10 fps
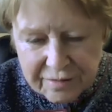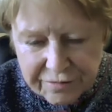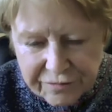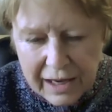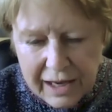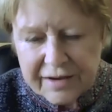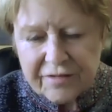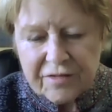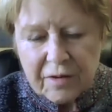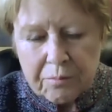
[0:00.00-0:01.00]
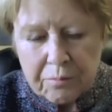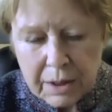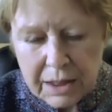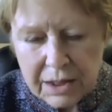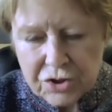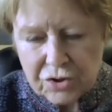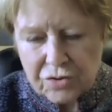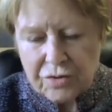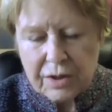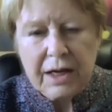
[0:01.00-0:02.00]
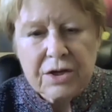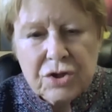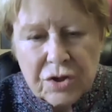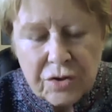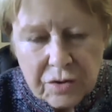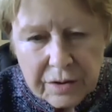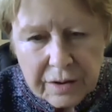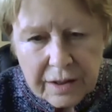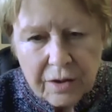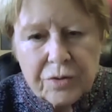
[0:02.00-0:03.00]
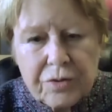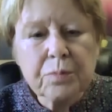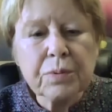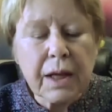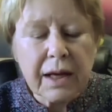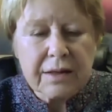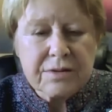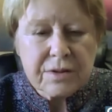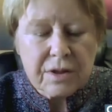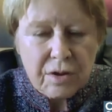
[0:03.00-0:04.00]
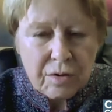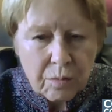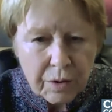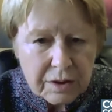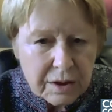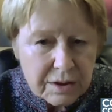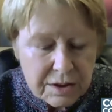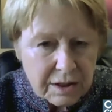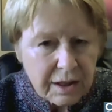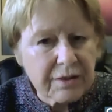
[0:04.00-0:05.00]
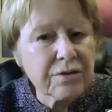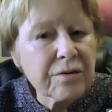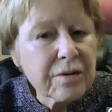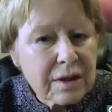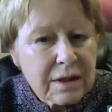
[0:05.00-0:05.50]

5 major national health plans that are working together.